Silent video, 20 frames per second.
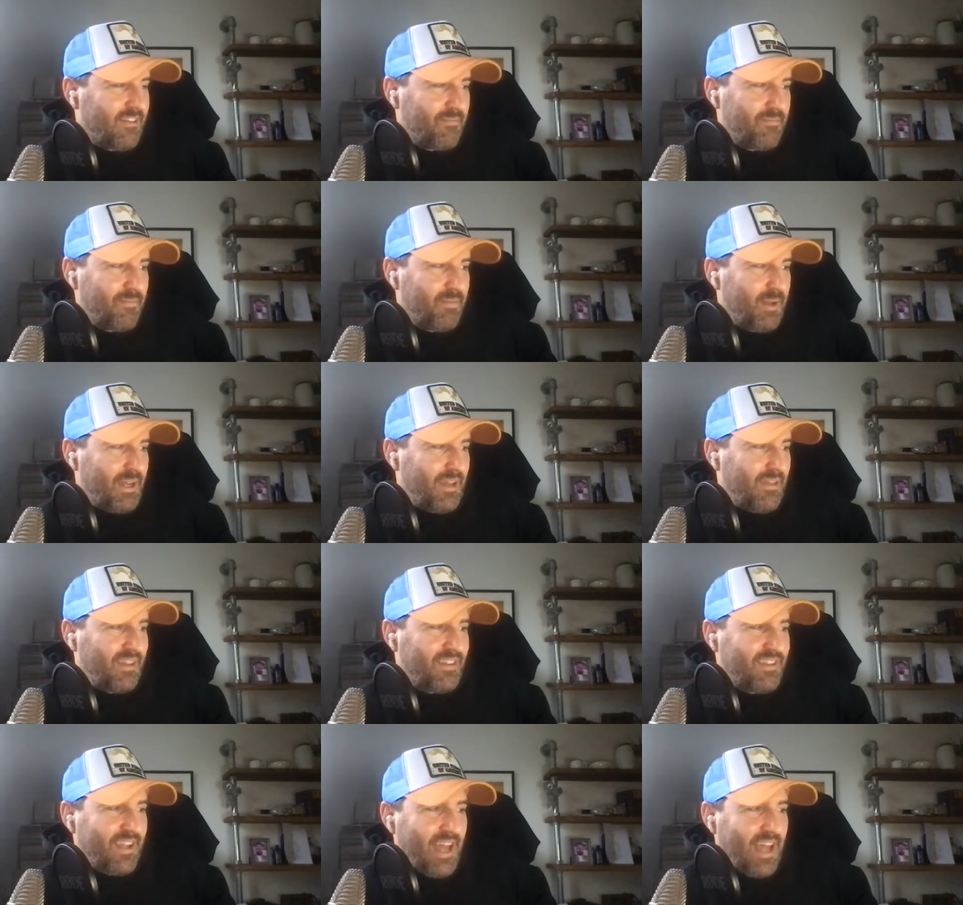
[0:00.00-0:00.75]
It's
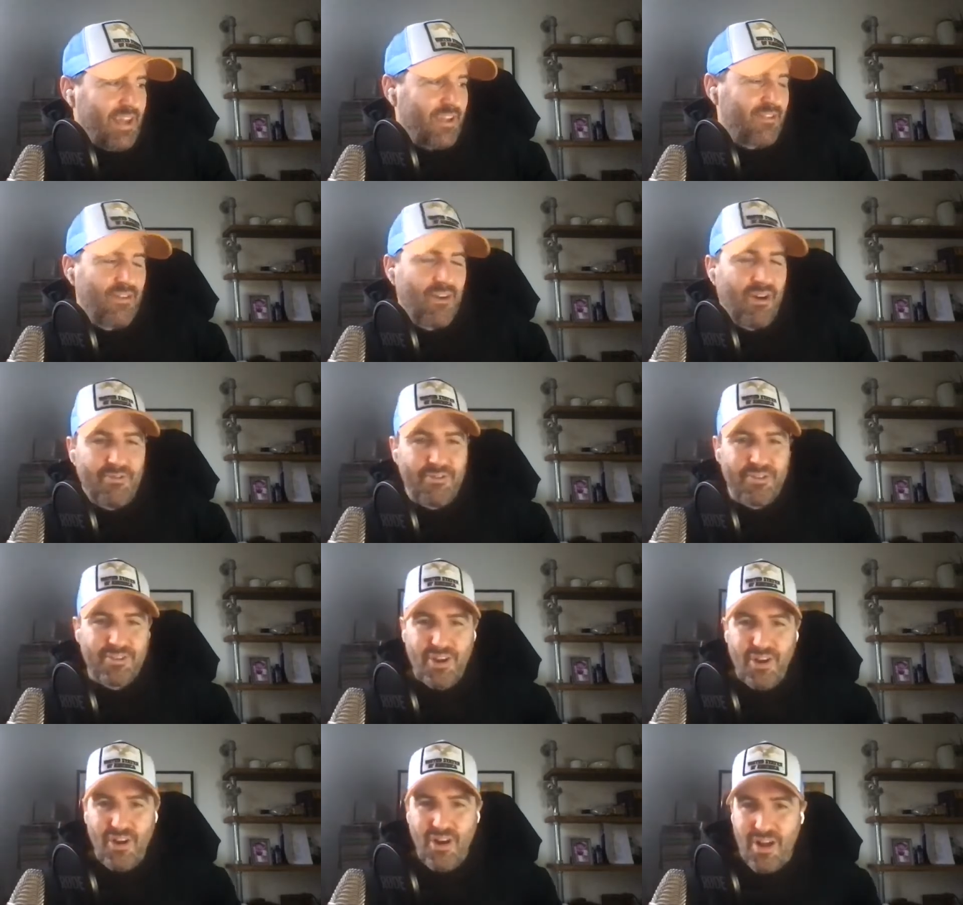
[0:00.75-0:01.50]
been in the
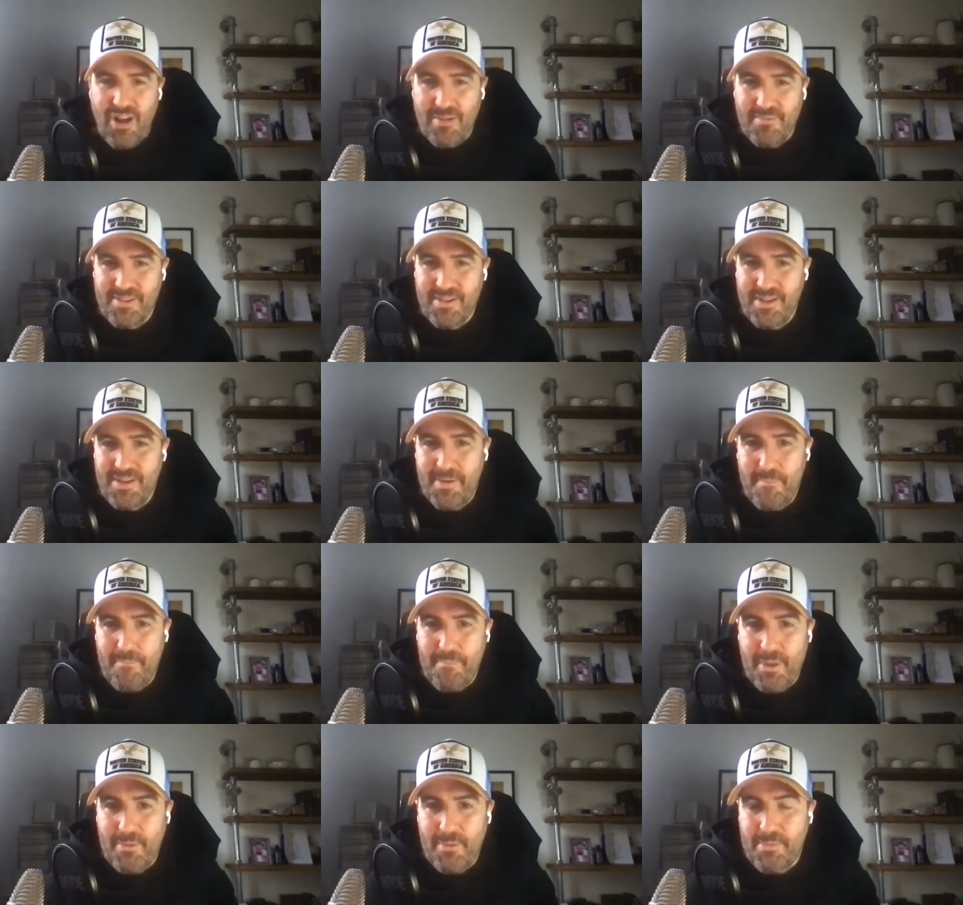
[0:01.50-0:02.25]
Telegraph, the Times,
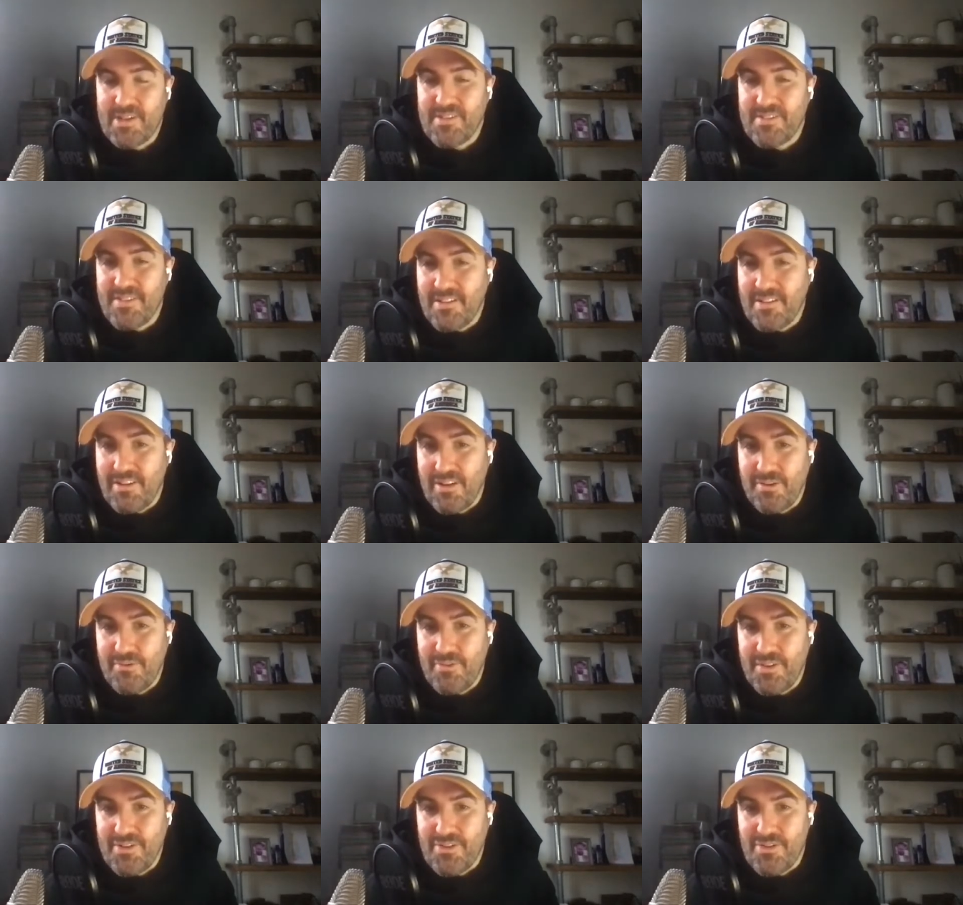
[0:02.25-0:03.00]
because
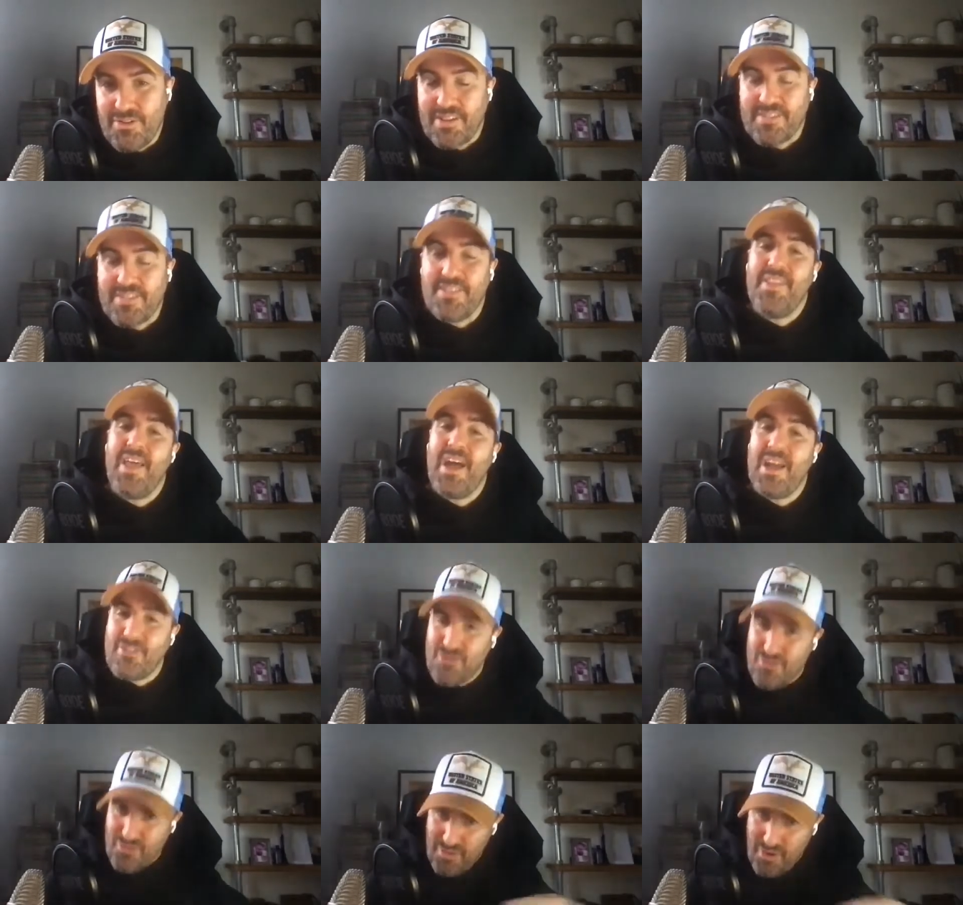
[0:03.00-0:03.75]
there's a lot of interest,
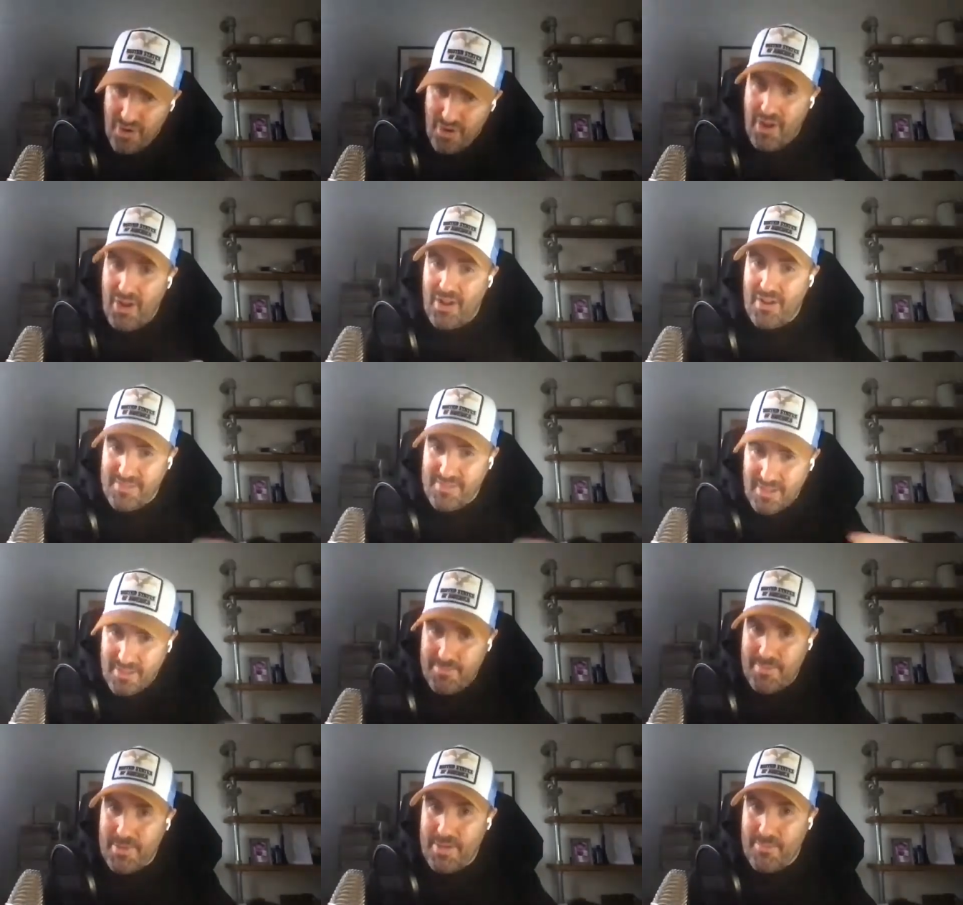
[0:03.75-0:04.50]
and that
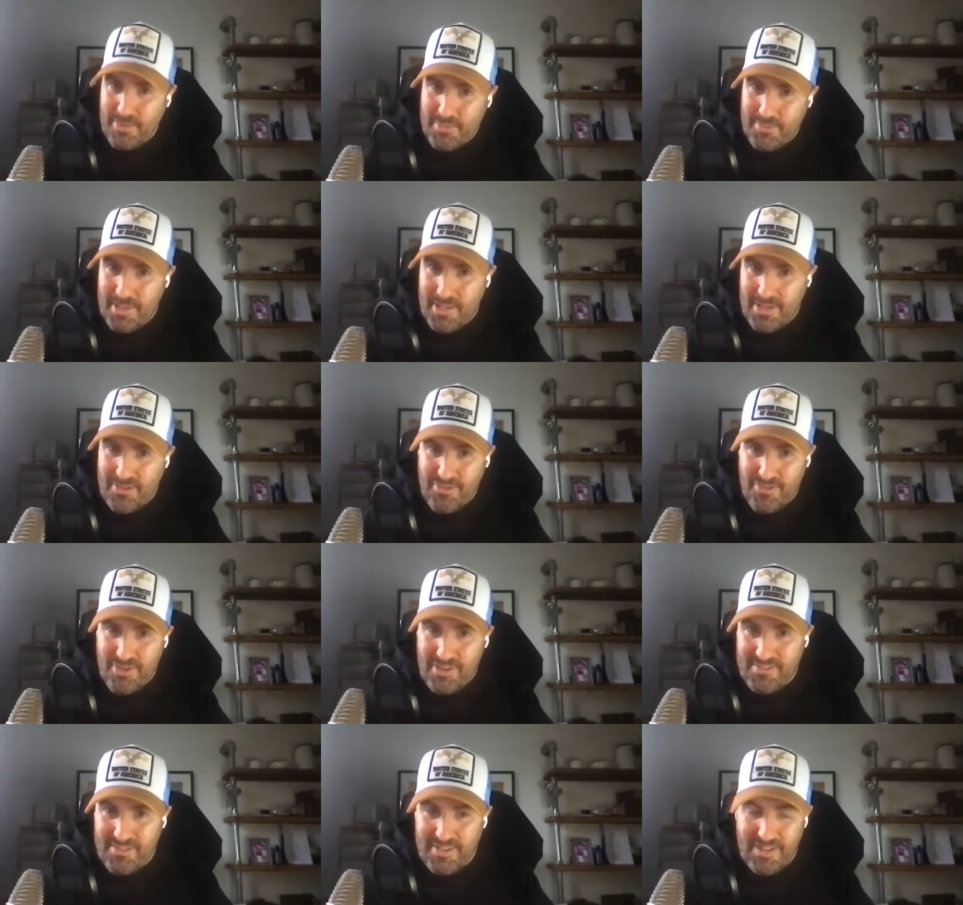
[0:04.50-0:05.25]
drives other people to
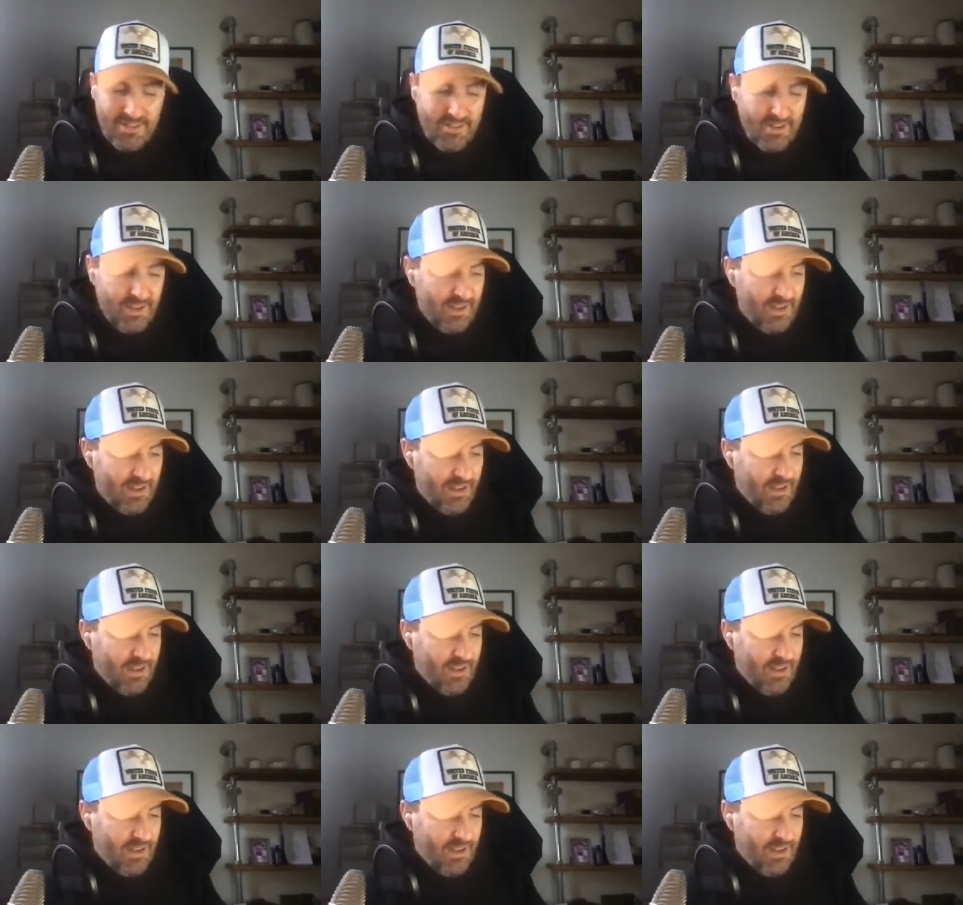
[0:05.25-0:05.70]
be interested.